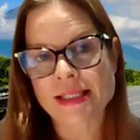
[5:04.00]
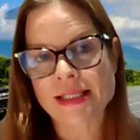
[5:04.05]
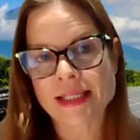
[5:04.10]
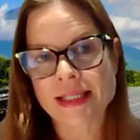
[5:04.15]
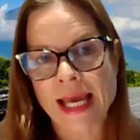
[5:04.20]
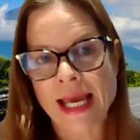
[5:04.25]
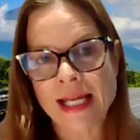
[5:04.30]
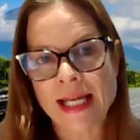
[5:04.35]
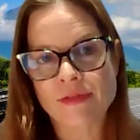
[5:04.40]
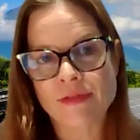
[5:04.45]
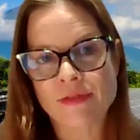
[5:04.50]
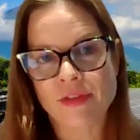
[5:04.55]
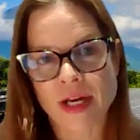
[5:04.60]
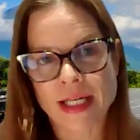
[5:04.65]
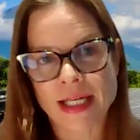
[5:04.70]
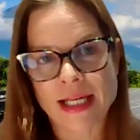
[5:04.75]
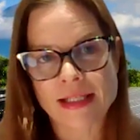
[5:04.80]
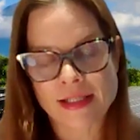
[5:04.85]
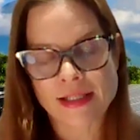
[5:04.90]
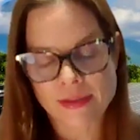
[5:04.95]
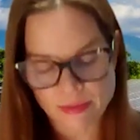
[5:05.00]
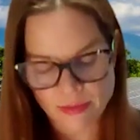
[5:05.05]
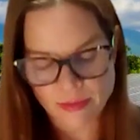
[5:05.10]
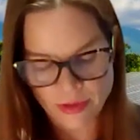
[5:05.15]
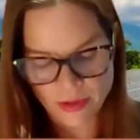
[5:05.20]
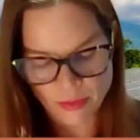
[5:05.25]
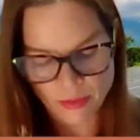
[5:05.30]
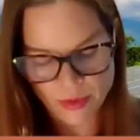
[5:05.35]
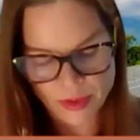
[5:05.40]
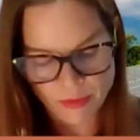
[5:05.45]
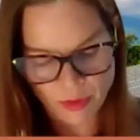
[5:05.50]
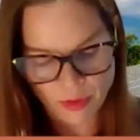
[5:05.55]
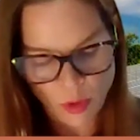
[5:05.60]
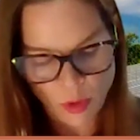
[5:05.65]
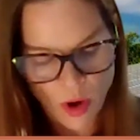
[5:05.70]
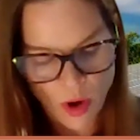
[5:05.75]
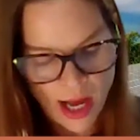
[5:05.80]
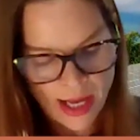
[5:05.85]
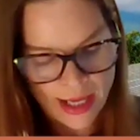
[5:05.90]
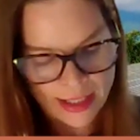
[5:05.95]
scale of finance that was
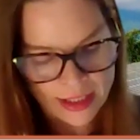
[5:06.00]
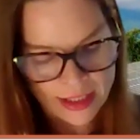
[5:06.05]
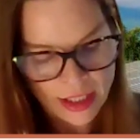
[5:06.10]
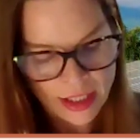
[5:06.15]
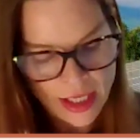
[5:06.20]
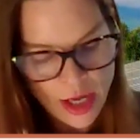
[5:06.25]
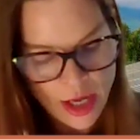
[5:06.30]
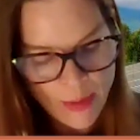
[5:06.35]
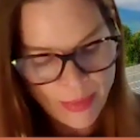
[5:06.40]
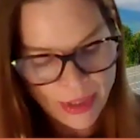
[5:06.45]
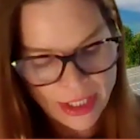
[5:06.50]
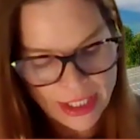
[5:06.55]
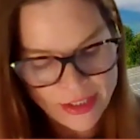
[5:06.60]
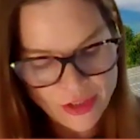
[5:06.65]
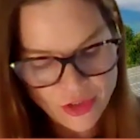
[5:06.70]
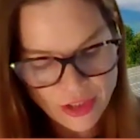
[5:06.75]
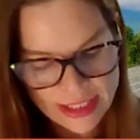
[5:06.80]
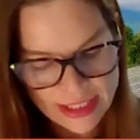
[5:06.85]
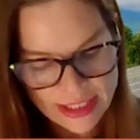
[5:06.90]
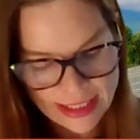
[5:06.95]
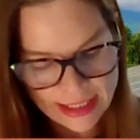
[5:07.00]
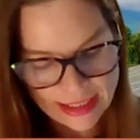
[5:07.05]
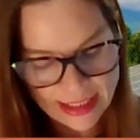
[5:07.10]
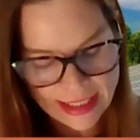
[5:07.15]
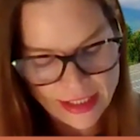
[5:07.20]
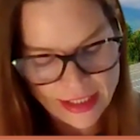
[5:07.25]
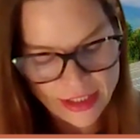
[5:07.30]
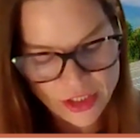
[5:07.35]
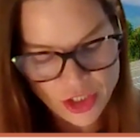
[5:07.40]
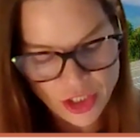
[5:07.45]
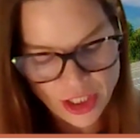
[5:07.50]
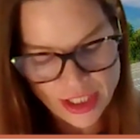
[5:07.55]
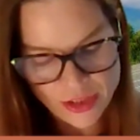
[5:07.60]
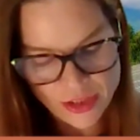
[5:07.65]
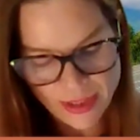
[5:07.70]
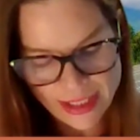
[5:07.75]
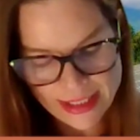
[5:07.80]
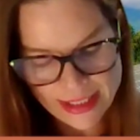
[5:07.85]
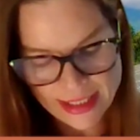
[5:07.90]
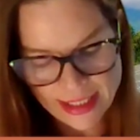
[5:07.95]
required. But interestingly, the
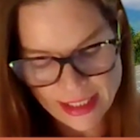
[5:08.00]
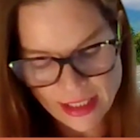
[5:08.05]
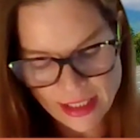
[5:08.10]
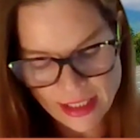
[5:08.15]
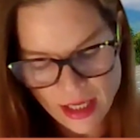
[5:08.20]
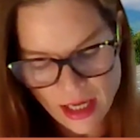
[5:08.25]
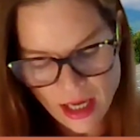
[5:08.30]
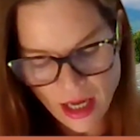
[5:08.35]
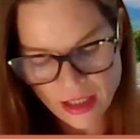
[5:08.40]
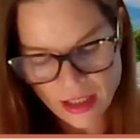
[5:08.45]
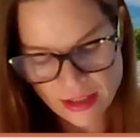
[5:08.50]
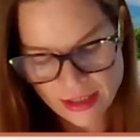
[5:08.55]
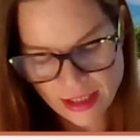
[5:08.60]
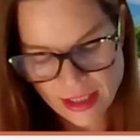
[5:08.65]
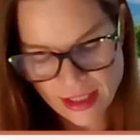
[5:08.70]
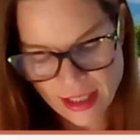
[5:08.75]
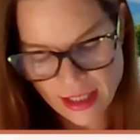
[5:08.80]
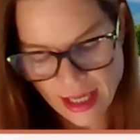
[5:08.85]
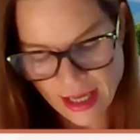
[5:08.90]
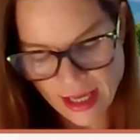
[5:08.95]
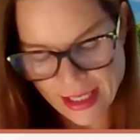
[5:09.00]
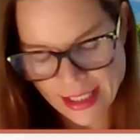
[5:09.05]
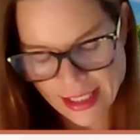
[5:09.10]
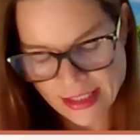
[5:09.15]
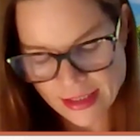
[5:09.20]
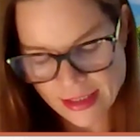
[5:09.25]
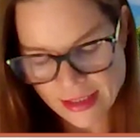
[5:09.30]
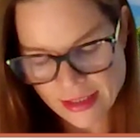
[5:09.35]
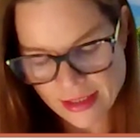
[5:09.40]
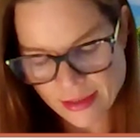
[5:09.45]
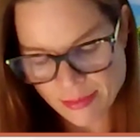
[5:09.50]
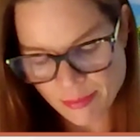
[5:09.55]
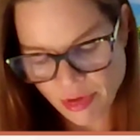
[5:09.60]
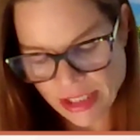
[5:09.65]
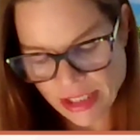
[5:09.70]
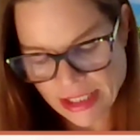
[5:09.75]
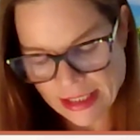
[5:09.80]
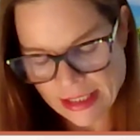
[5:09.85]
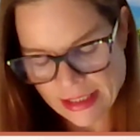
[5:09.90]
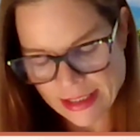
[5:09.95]
G20 under India's
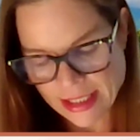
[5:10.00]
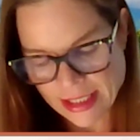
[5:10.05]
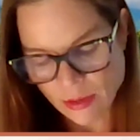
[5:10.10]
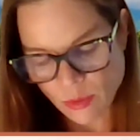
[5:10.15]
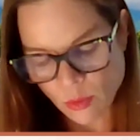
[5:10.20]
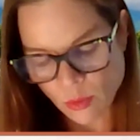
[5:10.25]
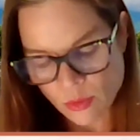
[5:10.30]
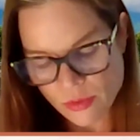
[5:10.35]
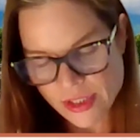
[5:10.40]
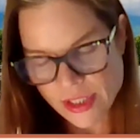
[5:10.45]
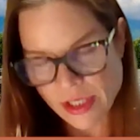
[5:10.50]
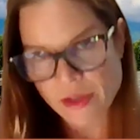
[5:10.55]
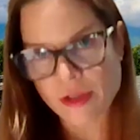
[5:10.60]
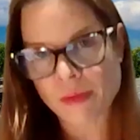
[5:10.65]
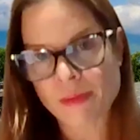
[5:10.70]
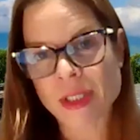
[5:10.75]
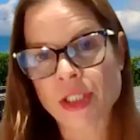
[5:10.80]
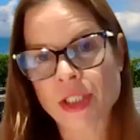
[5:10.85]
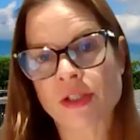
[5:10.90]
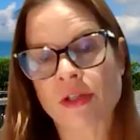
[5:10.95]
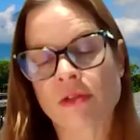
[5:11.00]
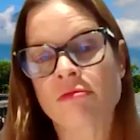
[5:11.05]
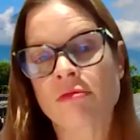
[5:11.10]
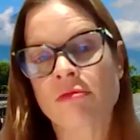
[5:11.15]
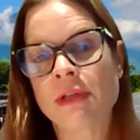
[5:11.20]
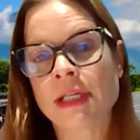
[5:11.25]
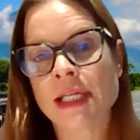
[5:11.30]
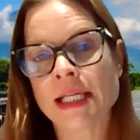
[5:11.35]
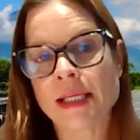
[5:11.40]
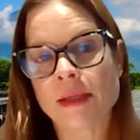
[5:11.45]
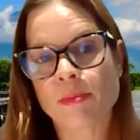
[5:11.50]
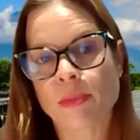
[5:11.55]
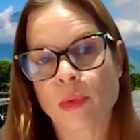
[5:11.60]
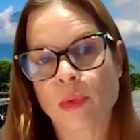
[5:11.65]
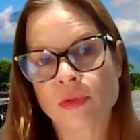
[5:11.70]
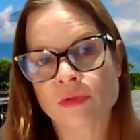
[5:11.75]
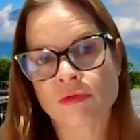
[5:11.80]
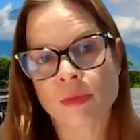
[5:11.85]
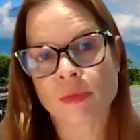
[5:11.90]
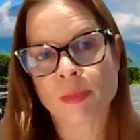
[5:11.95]
presidency also commissioned a really
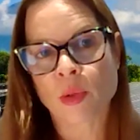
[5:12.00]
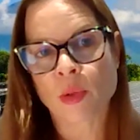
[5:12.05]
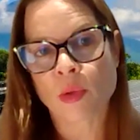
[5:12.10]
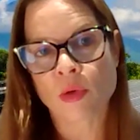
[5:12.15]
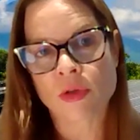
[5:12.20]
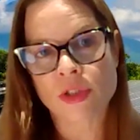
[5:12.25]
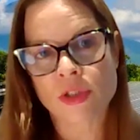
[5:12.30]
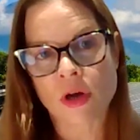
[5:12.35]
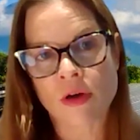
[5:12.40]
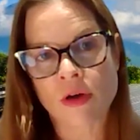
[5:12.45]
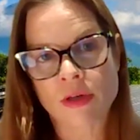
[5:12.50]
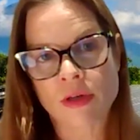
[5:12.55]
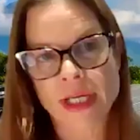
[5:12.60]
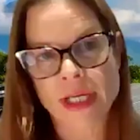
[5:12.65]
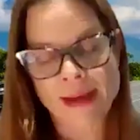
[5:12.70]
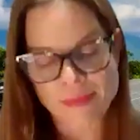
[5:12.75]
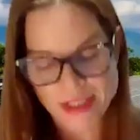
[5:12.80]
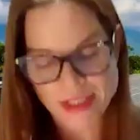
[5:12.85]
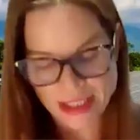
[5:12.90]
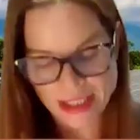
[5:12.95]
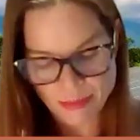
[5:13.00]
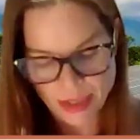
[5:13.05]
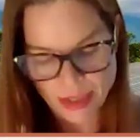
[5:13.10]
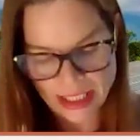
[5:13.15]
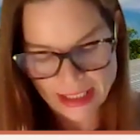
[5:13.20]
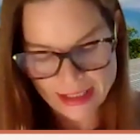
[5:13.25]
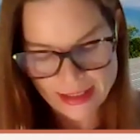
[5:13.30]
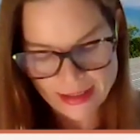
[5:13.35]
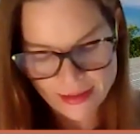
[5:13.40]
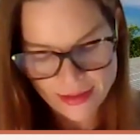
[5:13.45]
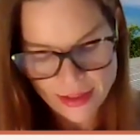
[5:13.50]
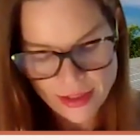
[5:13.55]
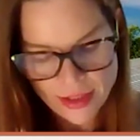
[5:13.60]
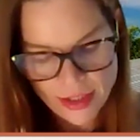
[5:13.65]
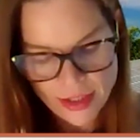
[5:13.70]
important report on MDBs,